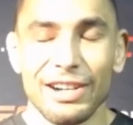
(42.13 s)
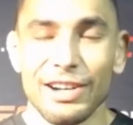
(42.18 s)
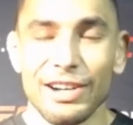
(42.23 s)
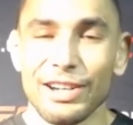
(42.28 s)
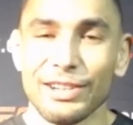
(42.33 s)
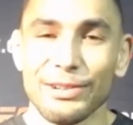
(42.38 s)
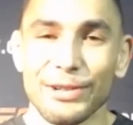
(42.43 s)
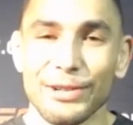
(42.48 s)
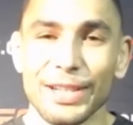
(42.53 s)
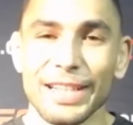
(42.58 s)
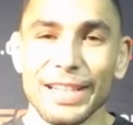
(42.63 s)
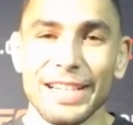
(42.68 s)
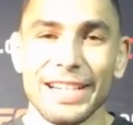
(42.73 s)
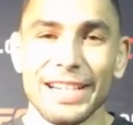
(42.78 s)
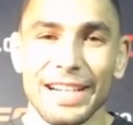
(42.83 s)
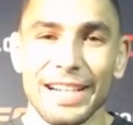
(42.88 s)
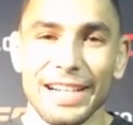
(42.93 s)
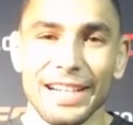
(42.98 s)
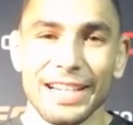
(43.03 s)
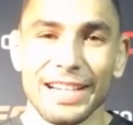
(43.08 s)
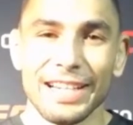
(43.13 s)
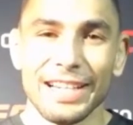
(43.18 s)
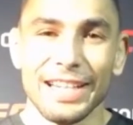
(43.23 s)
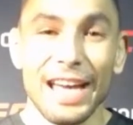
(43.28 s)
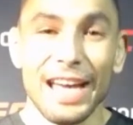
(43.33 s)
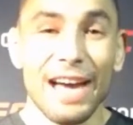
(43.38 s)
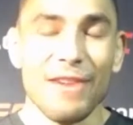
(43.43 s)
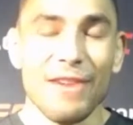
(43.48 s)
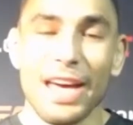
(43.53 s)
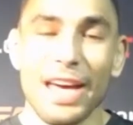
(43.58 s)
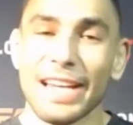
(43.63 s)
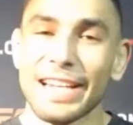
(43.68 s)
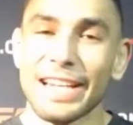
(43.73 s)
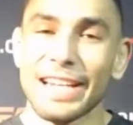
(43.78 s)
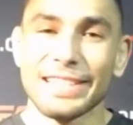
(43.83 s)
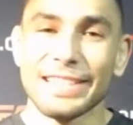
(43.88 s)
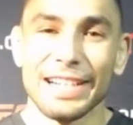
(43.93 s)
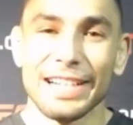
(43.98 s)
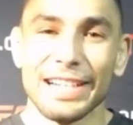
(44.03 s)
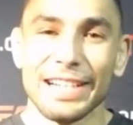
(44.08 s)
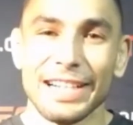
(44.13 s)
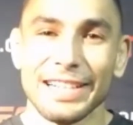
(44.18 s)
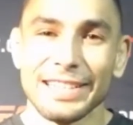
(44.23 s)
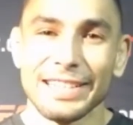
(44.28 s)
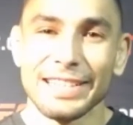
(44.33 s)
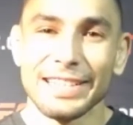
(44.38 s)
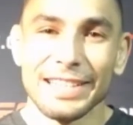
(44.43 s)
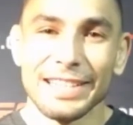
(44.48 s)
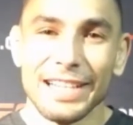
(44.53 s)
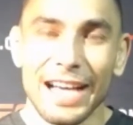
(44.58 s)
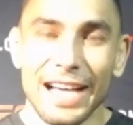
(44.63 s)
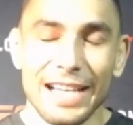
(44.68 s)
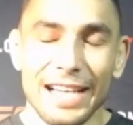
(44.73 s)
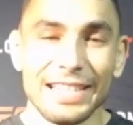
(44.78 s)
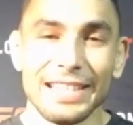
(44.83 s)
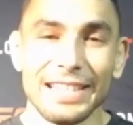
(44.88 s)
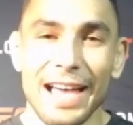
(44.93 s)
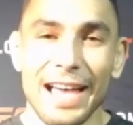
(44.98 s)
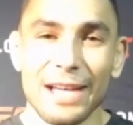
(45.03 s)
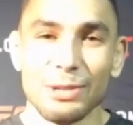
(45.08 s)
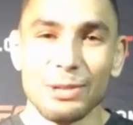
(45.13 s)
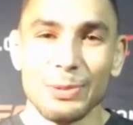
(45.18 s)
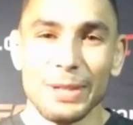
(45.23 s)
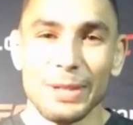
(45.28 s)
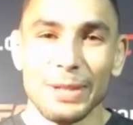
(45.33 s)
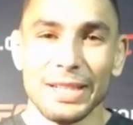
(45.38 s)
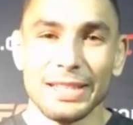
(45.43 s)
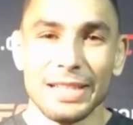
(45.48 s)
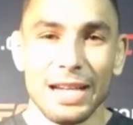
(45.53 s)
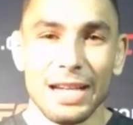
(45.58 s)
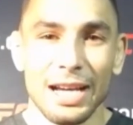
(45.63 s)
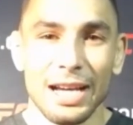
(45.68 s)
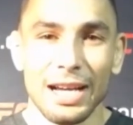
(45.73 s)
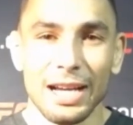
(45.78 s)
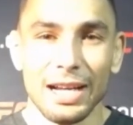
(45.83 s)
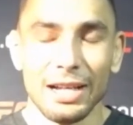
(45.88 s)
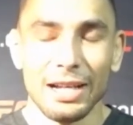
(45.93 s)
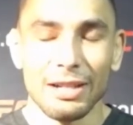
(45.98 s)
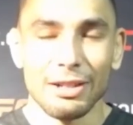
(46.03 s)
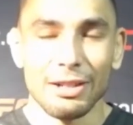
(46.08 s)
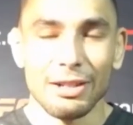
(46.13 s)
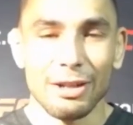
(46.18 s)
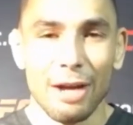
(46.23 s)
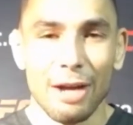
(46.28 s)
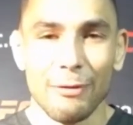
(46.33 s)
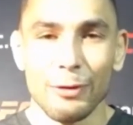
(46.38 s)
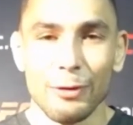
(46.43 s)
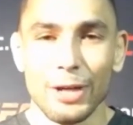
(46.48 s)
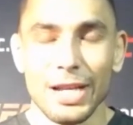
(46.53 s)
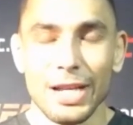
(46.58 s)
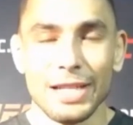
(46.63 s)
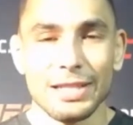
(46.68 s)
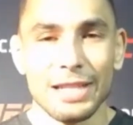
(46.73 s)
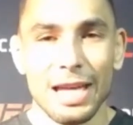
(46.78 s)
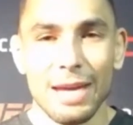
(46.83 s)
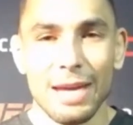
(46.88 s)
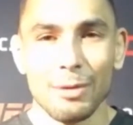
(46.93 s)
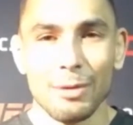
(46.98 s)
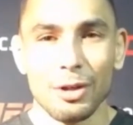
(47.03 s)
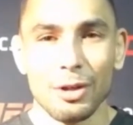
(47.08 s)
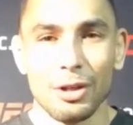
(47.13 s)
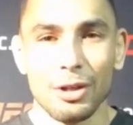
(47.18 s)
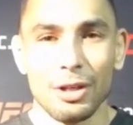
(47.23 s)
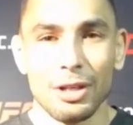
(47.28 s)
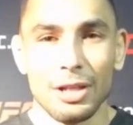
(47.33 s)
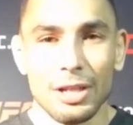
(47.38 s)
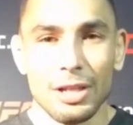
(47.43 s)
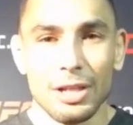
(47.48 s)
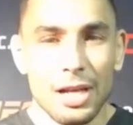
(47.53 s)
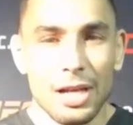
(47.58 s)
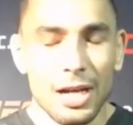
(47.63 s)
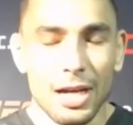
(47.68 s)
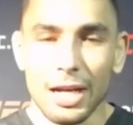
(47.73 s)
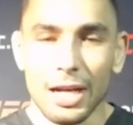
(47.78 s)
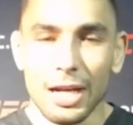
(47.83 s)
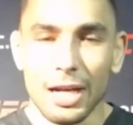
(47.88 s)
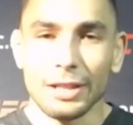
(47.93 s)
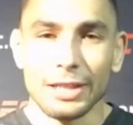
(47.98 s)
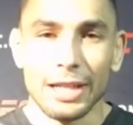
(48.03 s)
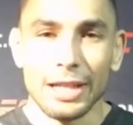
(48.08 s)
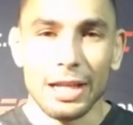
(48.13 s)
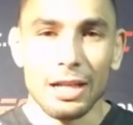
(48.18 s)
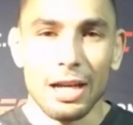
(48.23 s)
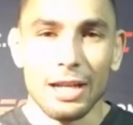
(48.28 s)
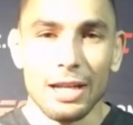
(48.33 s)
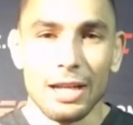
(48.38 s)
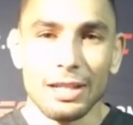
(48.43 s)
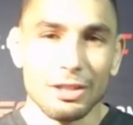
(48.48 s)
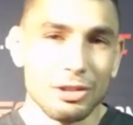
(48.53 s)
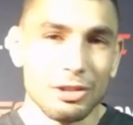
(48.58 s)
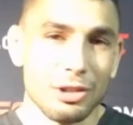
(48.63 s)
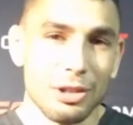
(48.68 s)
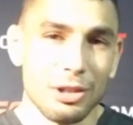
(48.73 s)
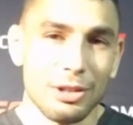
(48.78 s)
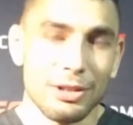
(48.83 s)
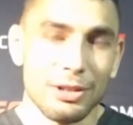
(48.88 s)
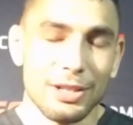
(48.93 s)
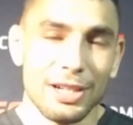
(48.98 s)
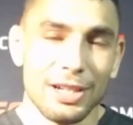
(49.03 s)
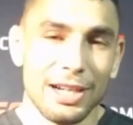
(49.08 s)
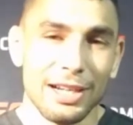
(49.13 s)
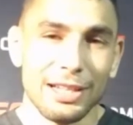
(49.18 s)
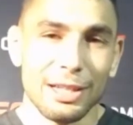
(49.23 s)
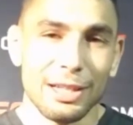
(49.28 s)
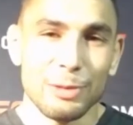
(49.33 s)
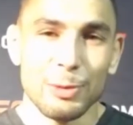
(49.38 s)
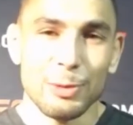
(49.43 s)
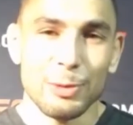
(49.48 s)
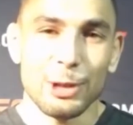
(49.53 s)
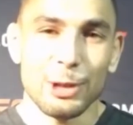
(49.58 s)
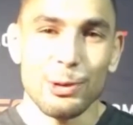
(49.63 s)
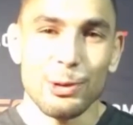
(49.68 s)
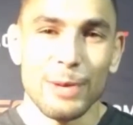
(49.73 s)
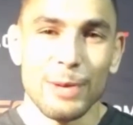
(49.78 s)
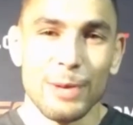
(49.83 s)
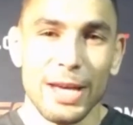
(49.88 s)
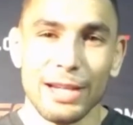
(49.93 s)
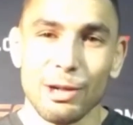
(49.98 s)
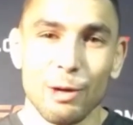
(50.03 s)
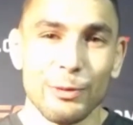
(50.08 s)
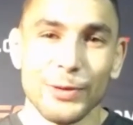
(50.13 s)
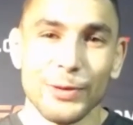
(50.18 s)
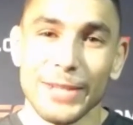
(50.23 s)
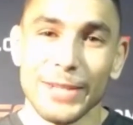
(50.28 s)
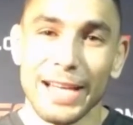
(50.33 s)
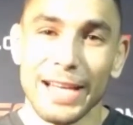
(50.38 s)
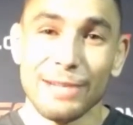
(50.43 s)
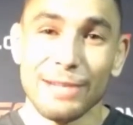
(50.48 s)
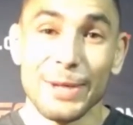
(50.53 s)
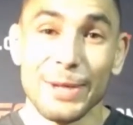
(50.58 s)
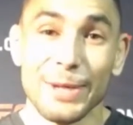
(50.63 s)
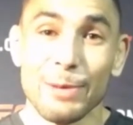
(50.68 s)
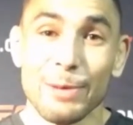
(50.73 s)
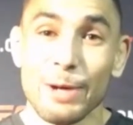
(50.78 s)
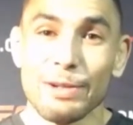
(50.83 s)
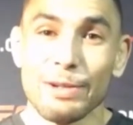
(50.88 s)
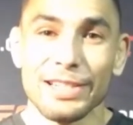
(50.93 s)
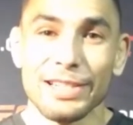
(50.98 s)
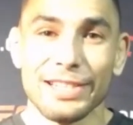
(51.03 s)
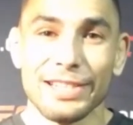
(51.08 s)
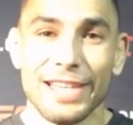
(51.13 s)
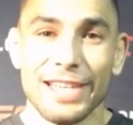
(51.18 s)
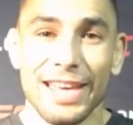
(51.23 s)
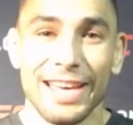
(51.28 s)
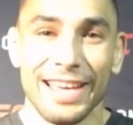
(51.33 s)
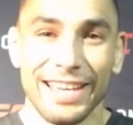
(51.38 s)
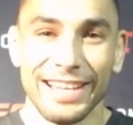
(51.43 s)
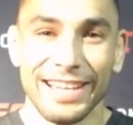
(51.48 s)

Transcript: Uh, really? Uh, yeah, man. It's uh, I seen last week. I I forget his name. Uh, got it. So that's pretty cool, man. Hopefully that gives me a bonus.